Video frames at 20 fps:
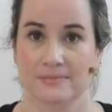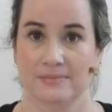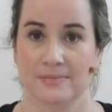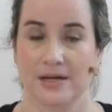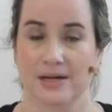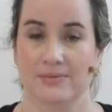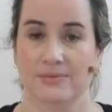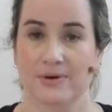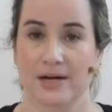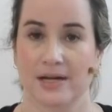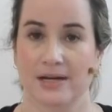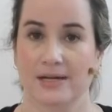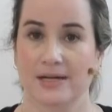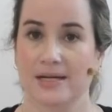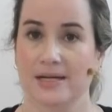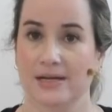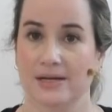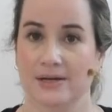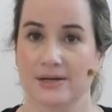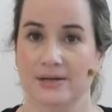and right
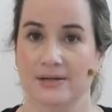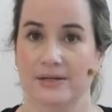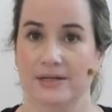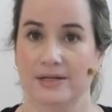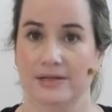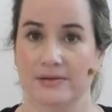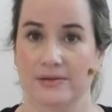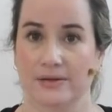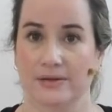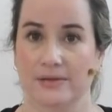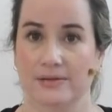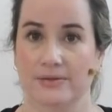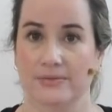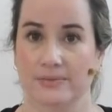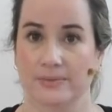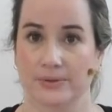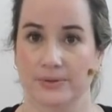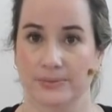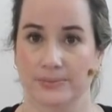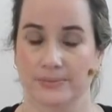here in this
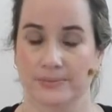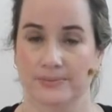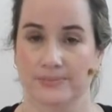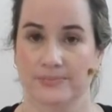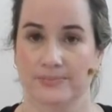room.